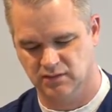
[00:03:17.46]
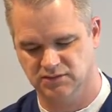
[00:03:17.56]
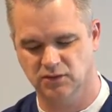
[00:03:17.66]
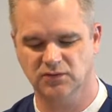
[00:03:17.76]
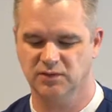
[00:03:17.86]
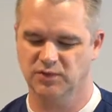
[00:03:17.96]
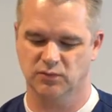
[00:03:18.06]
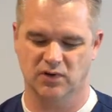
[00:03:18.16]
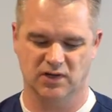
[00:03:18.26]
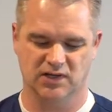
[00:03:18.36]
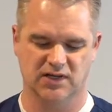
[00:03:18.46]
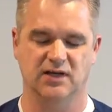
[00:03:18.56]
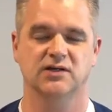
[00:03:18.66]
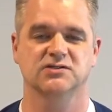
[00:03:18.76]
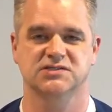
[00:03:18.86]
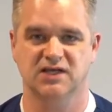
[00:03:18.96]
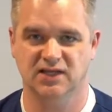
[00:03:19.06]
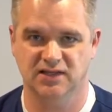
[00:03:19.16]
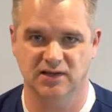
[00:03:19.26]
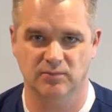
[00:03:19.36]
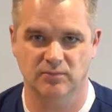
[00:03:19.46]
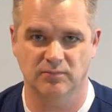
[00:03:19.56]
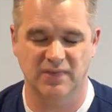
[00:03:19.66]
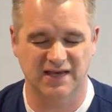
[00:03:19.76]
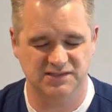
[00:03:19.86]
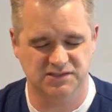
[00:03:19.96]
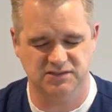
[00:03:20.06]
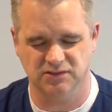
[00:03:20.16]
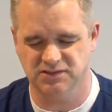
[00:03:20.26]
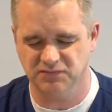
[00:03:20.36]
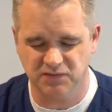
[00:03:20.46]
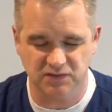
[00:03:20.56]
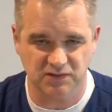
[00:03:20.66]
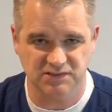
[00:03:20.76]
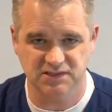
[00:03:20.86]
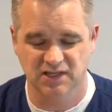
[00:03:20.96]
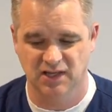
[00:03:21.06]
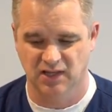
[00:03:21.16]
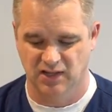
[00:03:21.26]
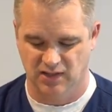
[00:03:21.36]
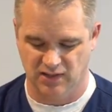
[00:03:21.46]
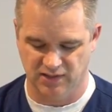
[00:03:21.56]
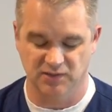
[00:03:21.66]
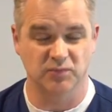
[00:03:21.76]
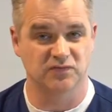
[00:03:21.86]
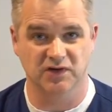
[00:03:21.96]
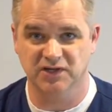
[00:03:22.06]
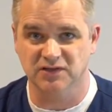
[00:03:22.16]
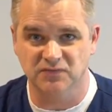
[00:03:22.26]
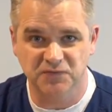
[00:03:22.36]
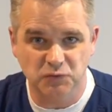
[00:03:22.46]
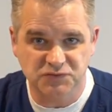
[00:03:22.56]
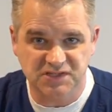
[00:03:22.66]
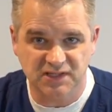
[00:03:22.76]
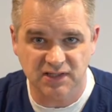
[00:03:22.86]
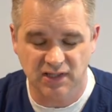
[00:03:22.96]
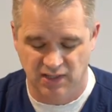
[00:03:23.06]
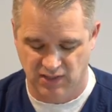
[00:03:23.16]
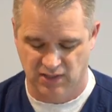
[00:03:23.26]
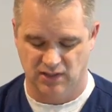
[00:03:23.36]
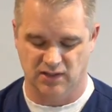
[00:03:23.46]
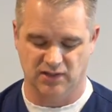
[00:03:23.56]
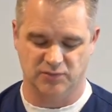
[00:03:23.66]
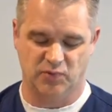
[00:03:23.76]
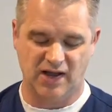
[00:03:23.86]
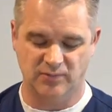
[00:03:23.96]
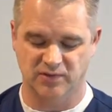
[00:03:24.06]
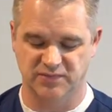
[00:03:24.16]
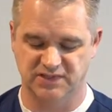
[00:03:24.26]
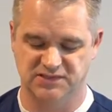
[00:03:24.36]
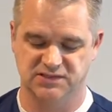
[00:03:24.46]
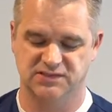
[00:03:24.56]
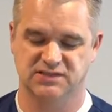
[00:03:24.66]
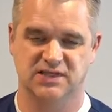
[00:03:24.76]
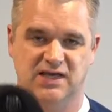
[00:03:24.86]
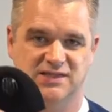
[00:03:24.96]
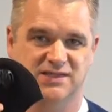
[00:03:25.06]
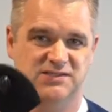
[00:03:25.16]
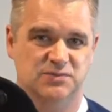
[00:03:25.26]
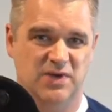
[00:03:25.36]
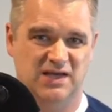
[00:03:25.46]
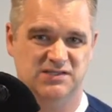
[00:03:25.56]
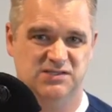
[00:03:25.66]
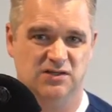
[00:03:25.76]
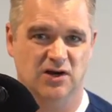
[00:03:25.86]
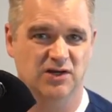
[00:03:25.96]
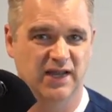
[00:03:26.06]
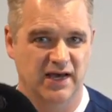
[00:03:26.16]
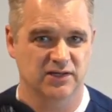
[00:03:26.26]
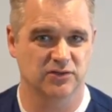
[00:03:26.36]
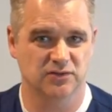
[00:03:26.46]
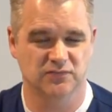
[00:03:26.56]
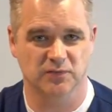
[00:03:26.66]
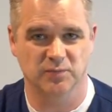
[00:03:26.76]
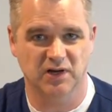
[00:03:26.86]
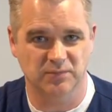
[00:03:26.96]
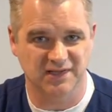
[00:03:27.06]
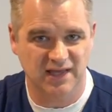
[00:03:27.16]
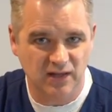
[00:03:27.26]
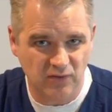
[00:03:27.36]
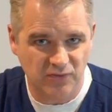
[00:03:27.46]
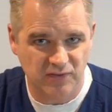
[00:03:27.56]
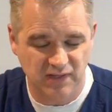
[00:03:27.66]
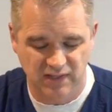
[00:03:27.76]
Don't get me wrong, I understand that masks are difficult, it can be very confusing. The problem is that these masks are not good for public health.